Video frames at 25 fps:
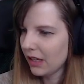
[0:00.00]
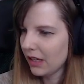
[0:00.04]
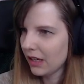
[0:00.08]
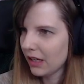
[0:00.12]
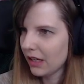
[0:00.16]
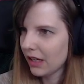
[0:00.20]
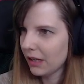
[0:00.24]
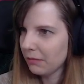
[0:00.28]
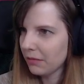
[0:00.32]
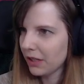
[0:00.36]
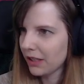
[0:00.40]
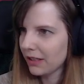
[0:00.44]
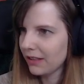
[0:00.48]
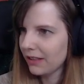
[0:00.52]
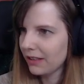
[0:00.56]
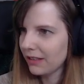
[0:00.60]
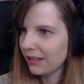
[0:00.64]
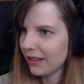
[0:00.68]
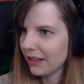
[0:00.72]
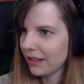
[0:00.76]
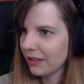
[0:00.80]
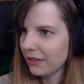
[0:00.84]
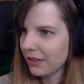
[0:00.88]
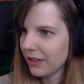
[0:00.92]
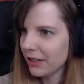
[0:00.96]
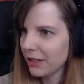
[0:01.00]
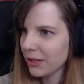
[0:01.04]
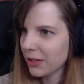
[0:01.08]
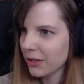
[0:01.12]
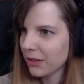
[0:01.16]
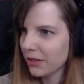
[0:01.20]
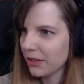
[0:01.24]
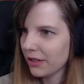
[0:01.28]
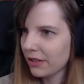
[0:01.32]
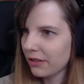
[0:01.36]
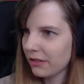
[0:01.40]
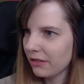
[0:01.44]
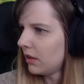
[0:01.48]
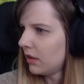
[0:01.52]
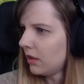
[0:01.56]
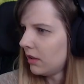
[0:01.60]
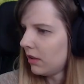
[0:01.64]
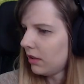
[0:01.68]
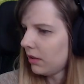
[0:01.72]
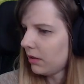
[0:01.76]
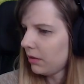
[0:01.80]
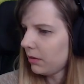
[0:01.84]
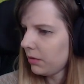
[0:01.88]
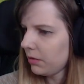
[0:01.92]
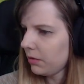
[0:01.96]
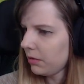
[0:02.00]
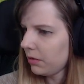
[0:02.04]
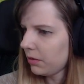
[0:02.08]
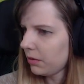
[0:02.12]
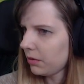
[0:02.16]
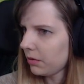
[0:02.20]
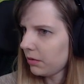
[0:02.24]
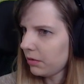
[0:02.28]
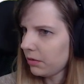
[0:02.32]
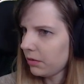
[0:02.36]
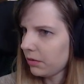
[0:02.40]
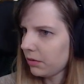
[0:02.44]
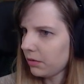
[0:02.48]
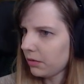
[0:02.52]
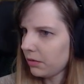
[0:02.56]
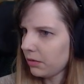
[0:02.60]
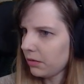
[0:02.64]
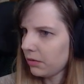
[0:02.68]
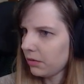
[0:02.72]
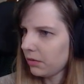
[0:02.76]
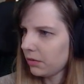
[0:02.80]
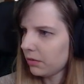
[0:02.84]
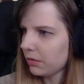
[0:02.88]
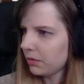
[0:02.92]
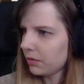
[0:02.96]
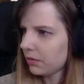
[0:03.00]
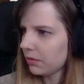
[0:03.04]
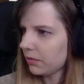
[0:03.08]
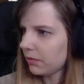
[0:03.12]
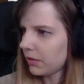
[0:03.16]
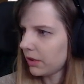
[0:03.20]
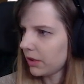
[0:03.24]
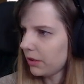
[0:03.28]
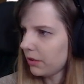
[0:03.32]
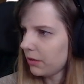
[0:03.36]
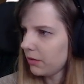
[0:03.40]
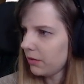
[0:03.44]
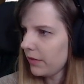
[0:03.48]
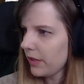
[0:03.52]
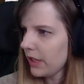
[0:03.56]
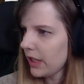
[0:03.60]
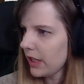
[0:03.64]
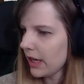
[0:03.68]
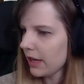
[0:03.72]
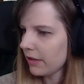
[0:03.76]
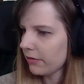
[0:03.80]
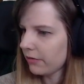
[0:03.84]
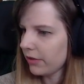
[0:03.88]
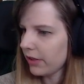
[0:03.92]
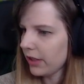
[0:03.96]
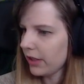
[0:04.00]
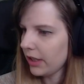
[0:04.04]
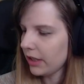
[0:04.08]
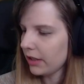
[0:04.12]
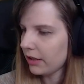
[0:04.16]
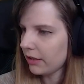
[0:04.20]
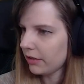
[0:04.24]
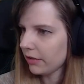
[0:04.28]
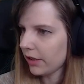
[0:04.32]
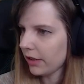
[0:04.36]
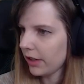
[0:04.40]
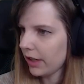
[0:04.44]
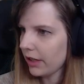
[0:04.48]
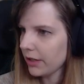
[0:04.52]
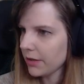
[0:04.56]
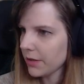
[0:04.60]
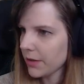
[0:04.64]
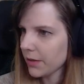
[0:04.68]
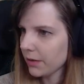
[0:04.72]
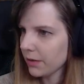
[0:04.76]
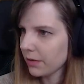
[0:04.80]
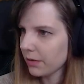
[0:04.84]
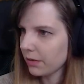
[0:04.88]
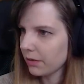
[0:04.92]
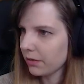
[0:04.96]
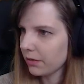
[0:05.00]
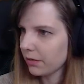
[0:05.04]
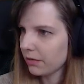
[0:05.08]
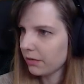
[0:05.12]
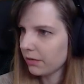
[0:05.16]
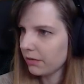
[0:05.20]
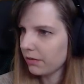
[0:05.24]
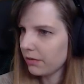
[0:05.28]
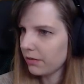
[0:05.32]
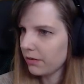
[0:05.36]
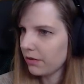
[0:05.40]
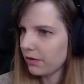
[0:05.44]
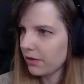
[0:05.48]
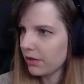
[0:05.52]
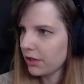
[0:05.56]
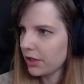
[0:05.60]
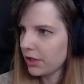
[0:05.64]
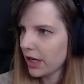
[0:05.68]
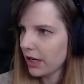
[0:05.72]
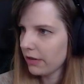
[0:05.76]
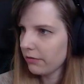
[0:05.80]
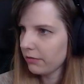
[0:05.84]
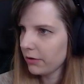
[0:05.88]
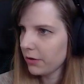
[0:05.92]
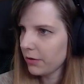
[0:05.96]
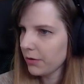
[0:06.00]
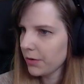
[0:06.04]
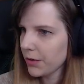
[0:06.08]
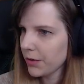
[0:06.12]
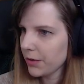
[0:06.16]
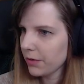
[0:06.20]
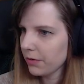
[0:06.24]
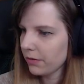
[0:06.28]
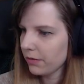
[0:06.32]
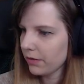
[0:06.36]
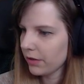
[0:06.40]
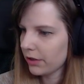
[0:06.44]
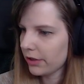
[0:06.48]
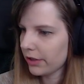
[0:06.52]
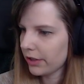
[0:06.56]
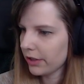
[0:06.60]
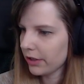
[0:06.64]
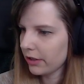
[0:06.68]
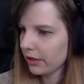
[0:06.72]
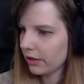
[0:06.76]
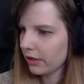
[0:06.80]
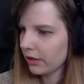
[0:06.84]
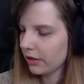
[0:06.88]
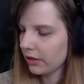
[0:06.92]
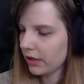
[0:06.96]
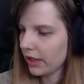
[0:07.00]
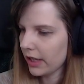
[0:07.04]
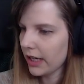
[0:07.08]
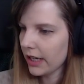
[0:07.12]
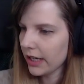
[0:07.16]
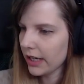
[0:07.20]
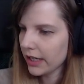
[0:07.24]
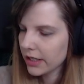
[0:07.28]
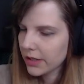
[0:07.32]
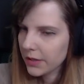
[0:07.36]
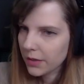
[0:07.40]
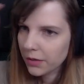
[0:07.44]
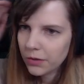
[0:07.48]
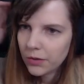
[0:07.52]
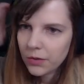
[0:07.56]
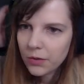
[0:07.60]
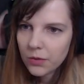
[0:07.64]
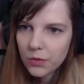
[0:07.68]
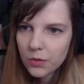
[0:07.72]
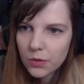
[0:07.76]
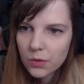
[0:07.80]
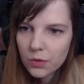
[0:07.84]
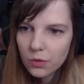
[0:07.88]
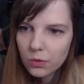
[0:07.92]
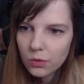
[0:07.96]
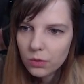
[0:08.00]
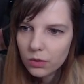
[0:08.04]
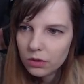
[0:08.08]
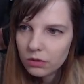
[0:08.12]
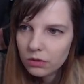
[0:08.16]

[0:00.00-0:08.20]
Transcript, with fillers: I'm not entirely sure. Oh, oh, oh, oh. What do we have here? Okay, so Jeff goes to work. Alex goes to school.